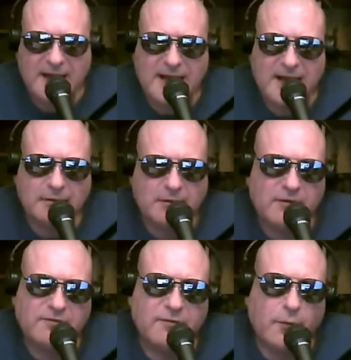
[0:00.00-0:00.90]

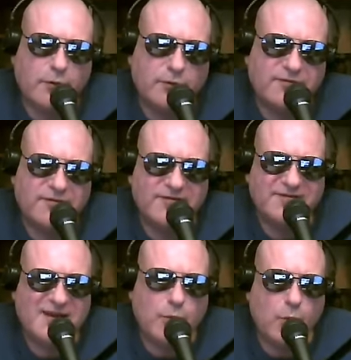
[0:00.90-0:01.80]
error
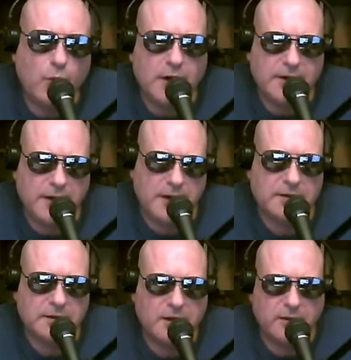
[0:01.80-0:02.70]
451
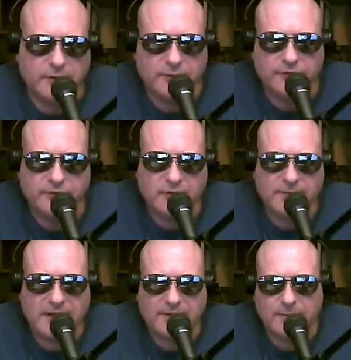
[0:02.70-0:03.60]
codes for
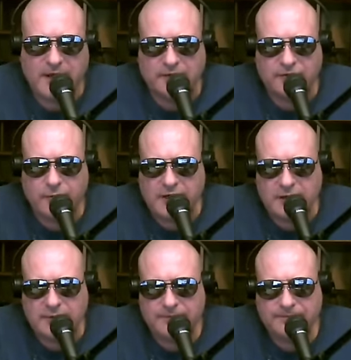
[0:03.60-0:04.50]
about the past
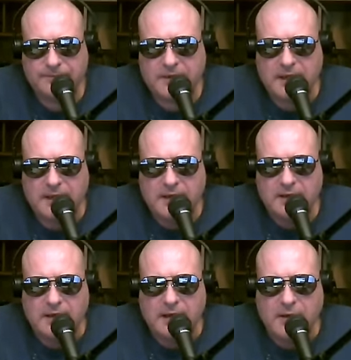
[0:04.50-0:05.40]
week.
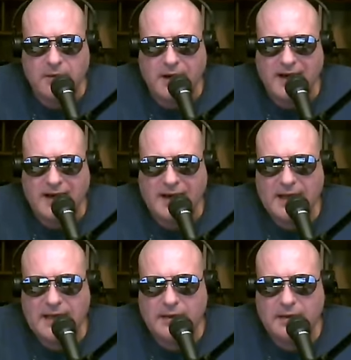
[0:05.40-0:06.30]
Now,
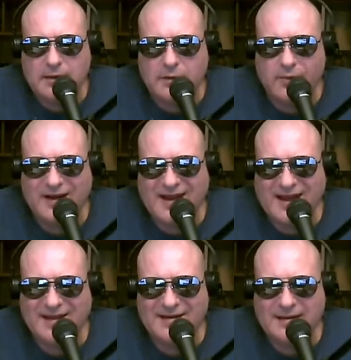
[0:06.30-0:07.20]
I went
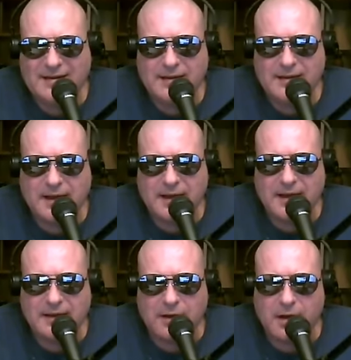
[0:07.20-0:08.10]
ahead and I
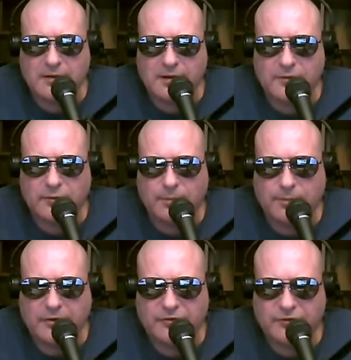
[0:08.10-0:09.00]
logged onto a
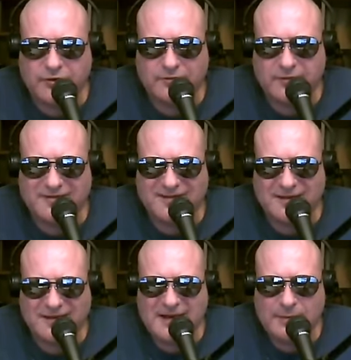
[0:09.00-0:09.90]
bunch of different
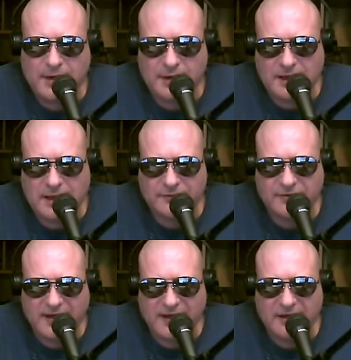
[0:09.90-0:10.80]
email accounts that
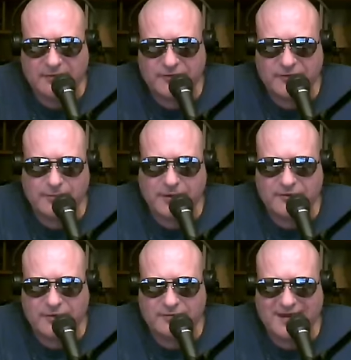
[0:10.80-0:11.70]
I have and sent
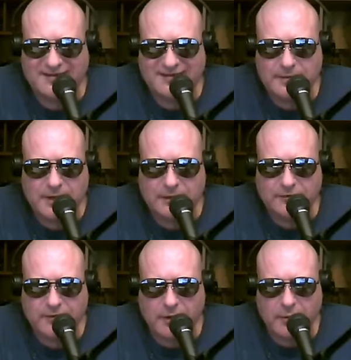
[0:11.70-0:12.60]
myself test emails,
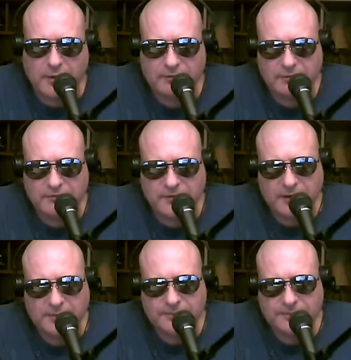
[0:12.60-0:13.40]
and they all went through fine.